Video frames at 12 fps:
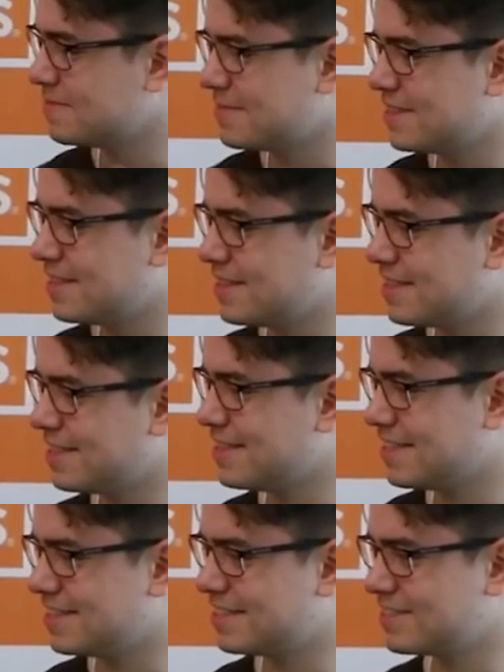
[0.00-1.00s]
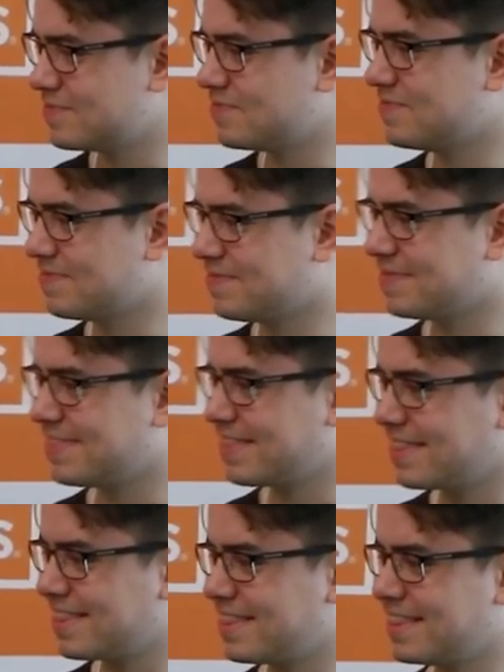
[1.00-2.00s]

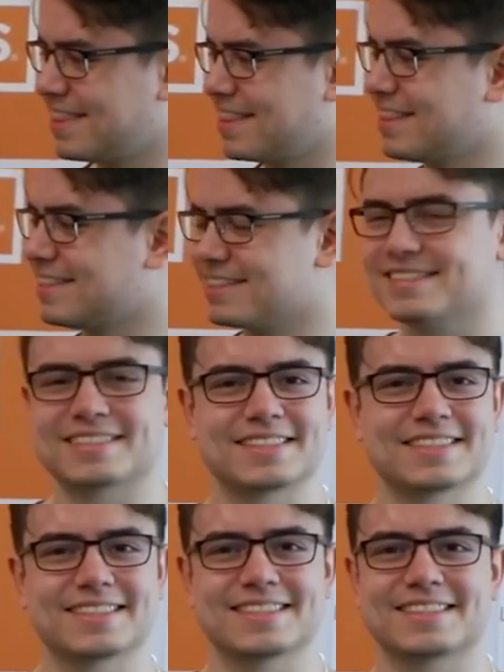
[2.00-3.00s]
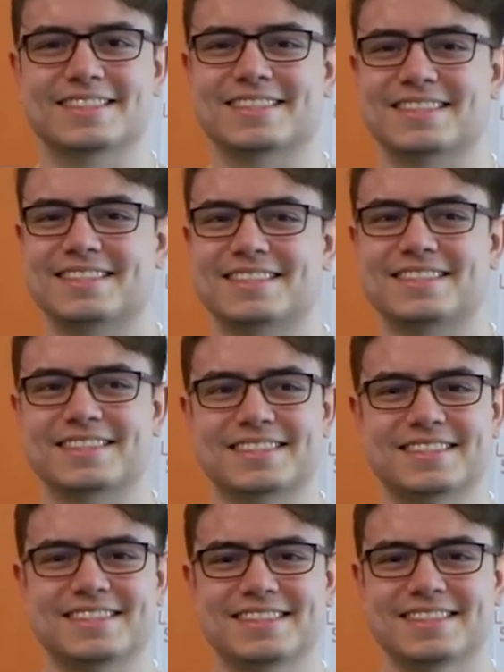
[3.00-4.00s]

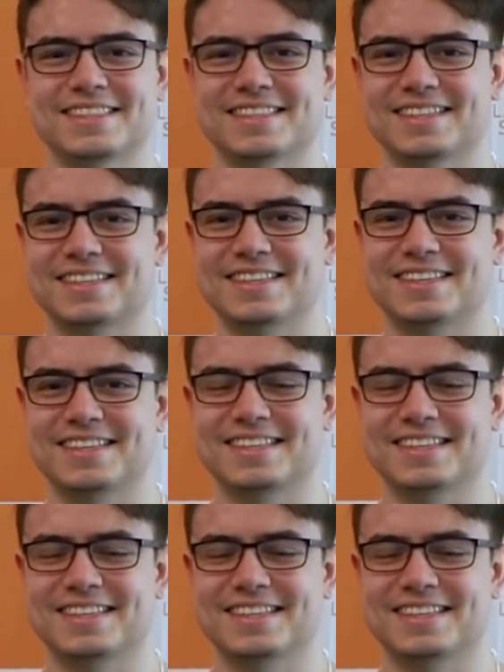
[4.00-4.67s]
(not speaking)